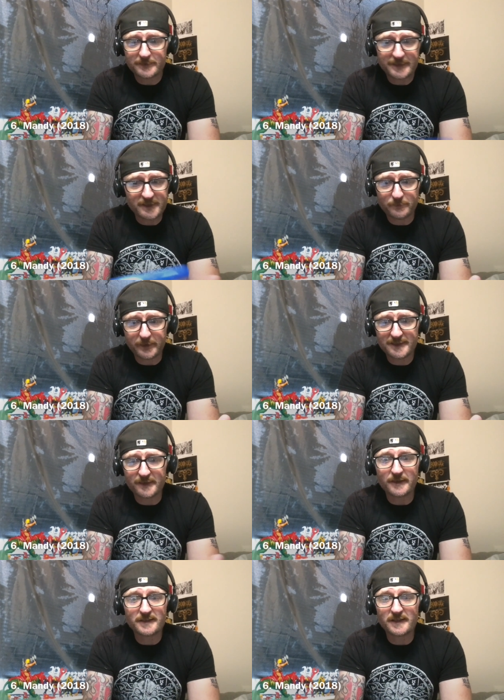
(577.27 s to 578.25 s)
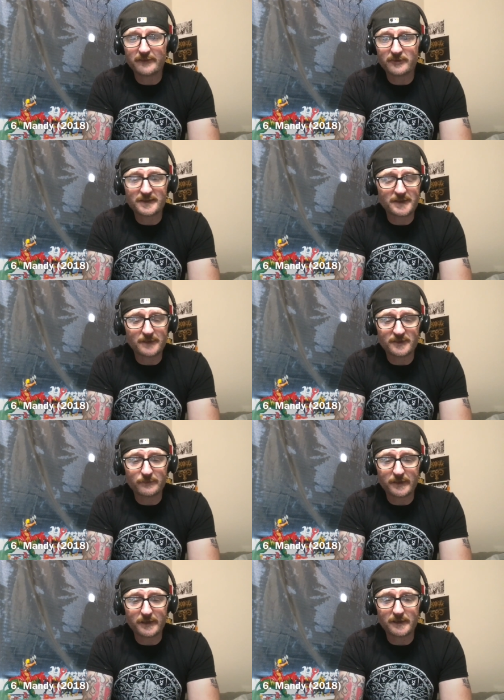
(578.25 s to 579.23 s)
takes place and doesn't even seem
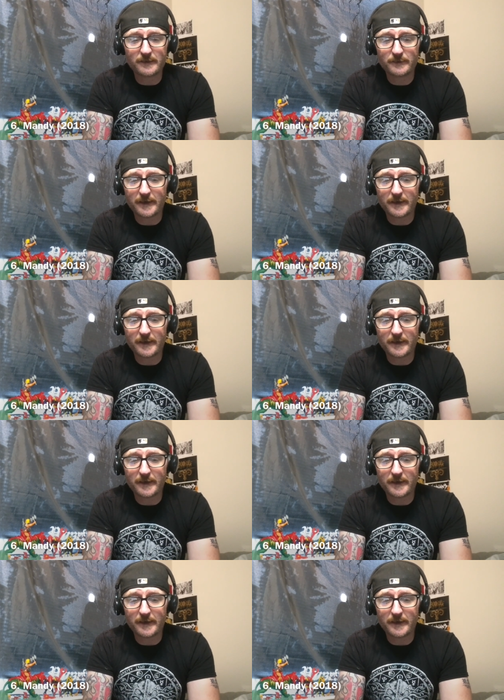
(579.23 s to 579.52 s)
to be